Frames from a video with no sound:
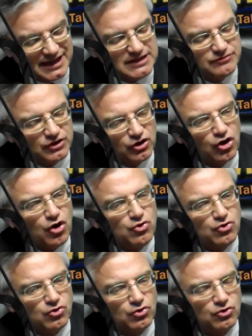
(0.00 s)
and even
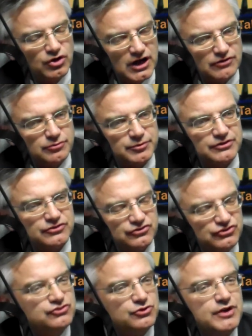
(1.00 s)
local governments
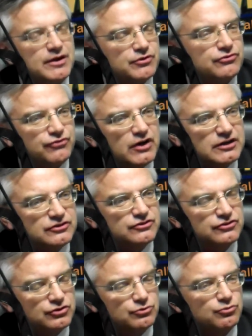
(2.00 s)
just don't have the funds
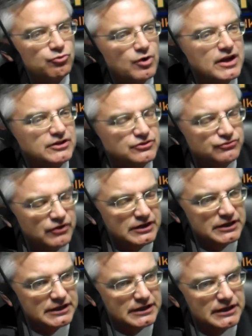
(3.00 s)
to raise
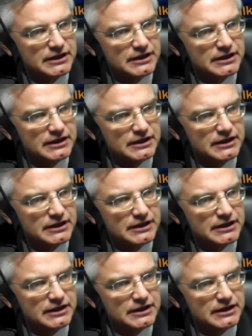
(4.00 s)
funding